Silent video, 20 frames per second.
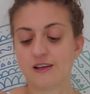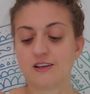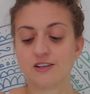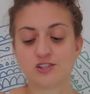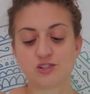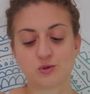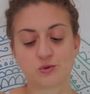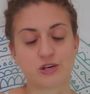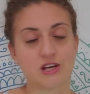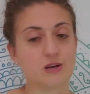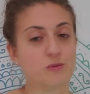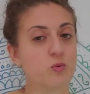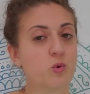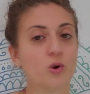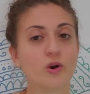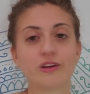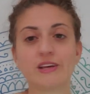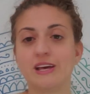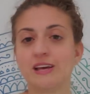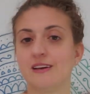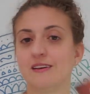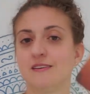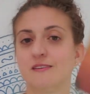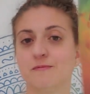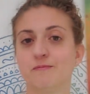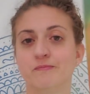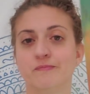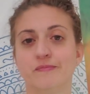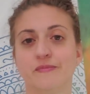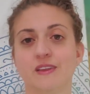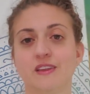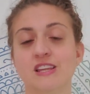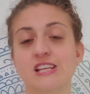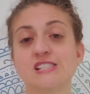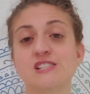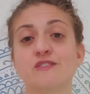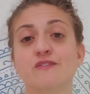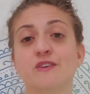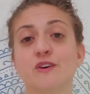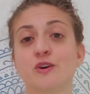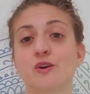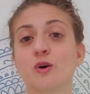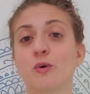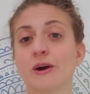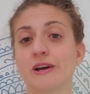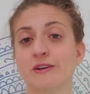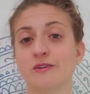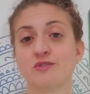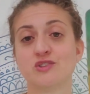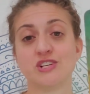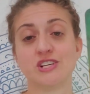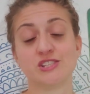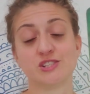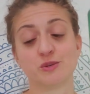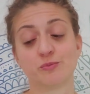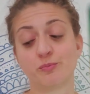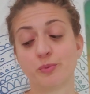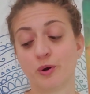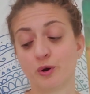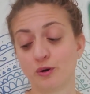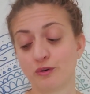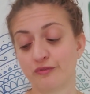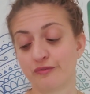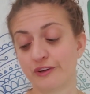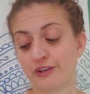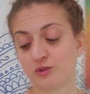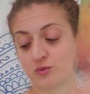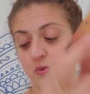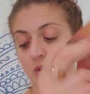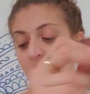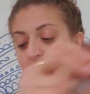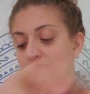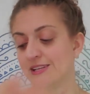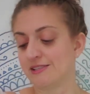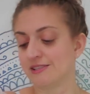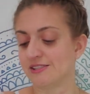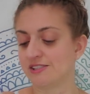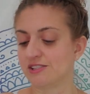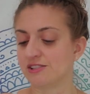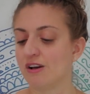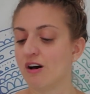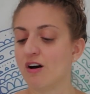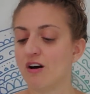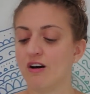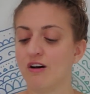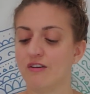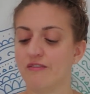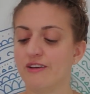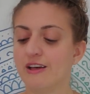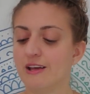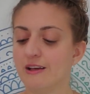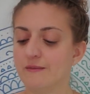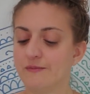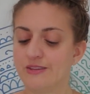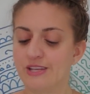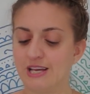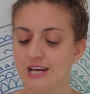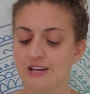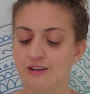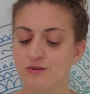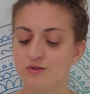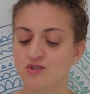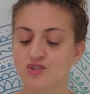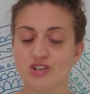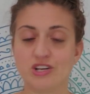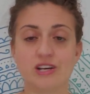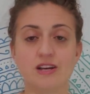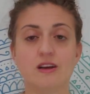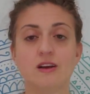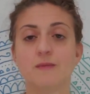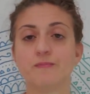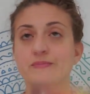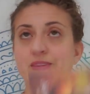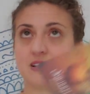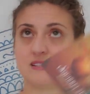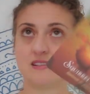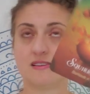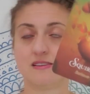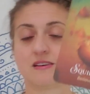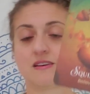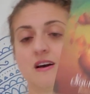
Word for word: So keep working this Virgo energy is the perfect way to solve the energy that's in the